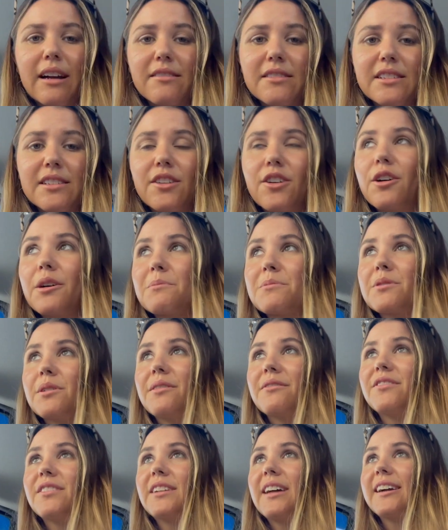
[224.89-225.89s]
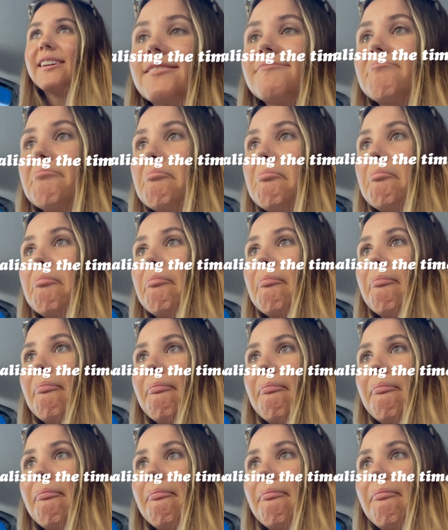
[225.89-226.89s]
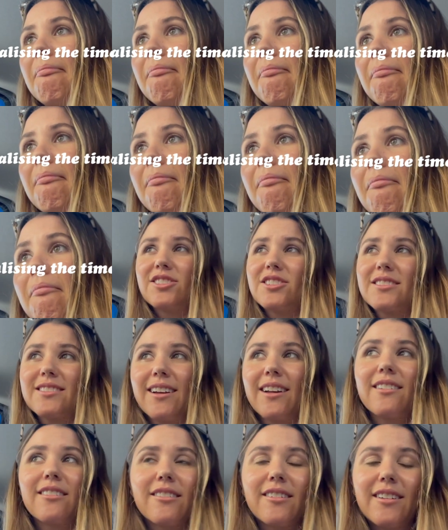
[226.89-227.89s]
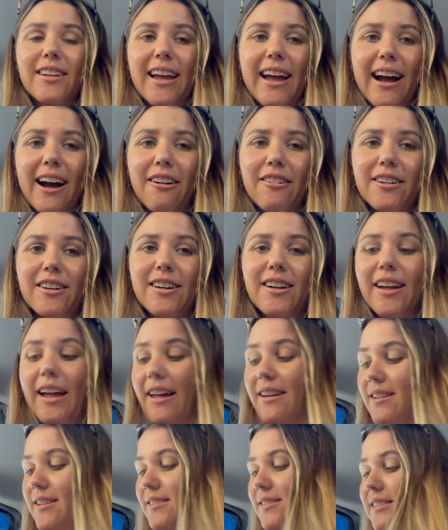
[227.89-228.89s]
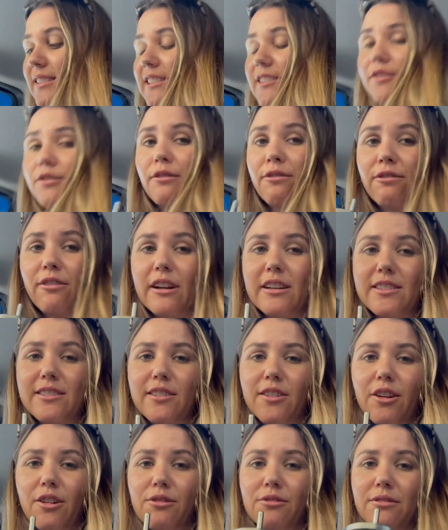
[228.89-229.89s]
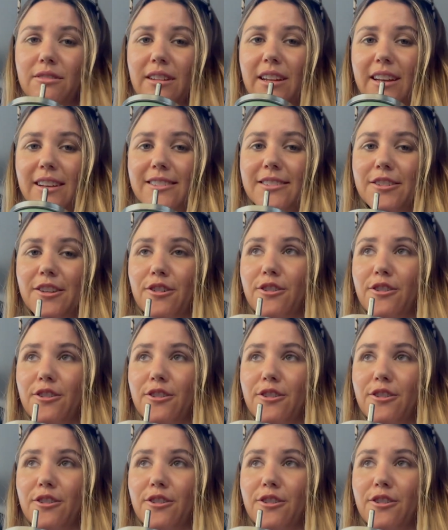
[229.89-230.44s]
was in the op shop for like just under an hour and it is still freezing cold in there, so